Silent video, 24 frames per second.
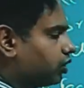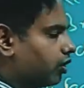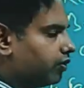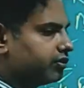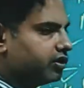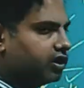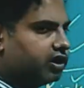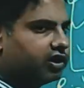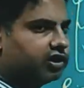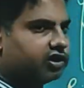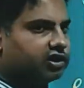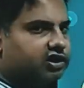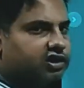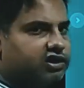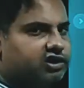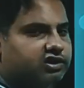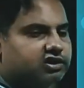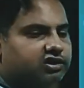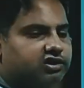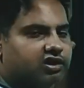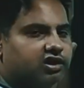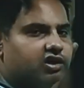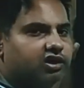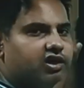of the
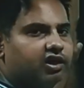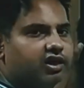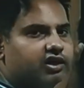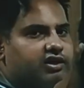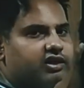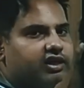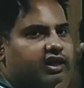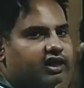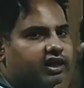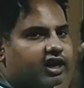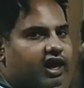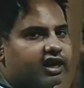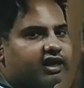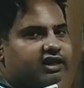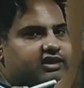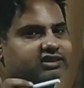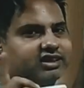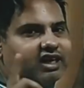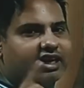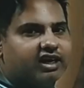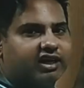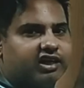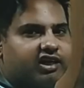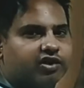disease, there are a
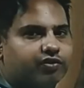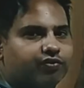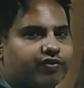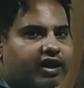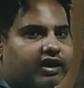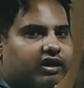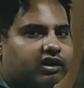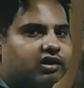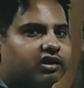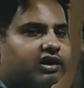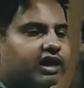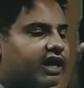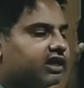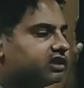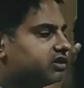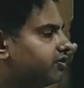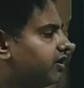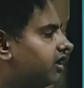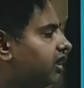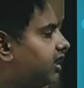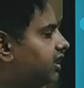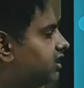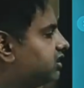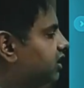genetic factor as
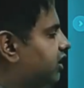well as